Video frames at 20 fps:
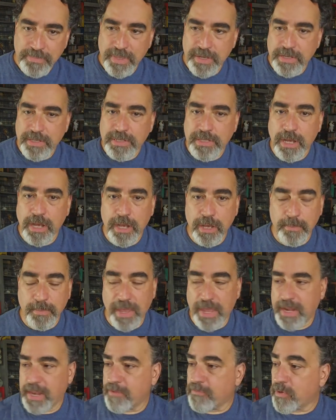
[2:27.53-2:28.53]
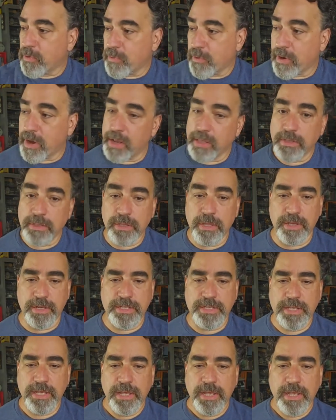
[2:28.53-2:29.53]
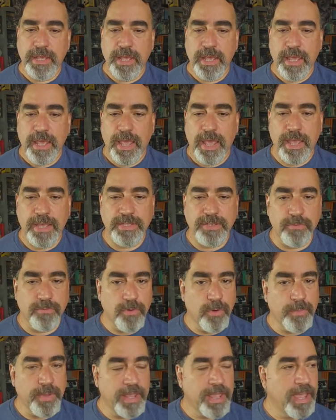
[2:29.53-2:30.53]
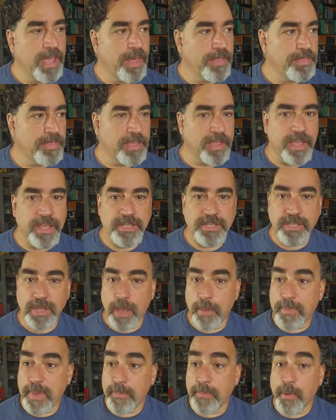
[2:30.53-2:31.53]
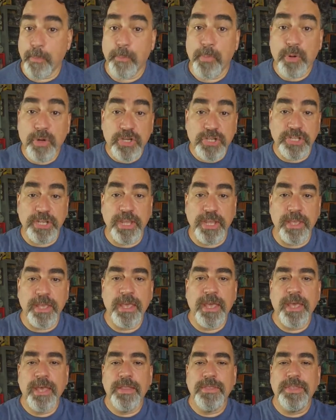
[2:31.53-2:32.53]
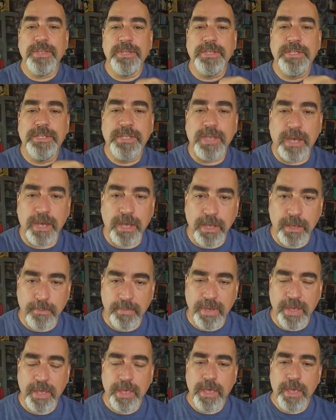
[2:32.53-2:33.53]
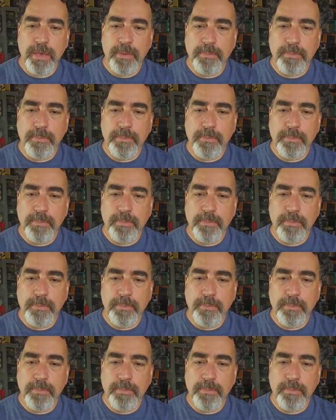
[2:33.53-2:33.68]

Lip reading: The dogma. And everywhere I looked as a Roman Catholic, I saw people pushing the dogma.